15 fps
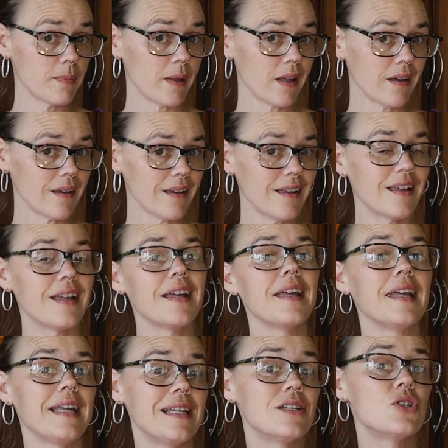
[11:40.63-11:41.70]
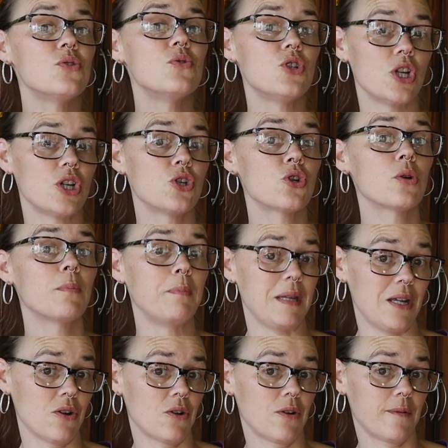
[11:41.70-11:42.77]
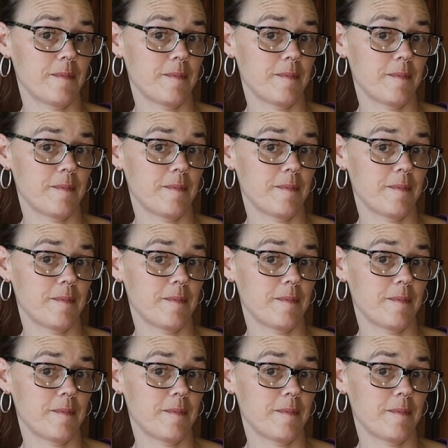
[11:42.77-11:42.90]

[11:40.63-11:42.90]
bug into ginger beer.